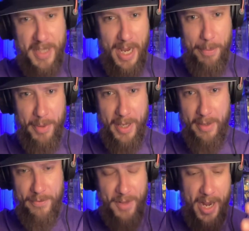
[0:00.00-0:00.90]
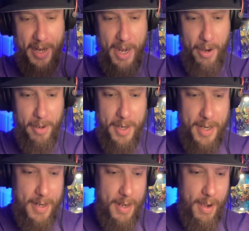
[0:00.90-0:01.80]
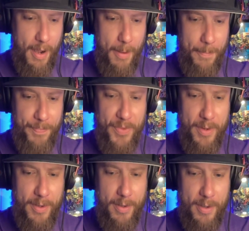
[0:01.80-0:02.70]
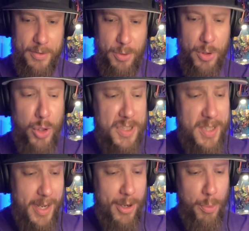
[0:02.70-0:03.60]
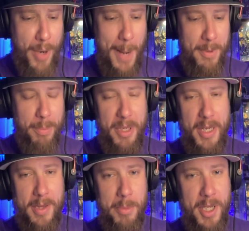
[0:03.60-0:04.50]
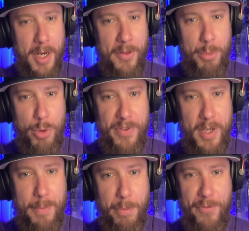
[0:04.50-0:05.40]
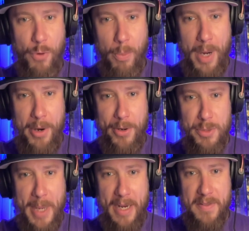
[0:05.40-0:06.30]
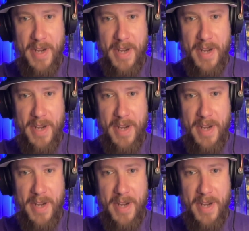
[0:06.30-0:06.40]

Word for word: cape, like, flying down. So it looks like he'll probably be in the beginning of the movie before Barry goes back in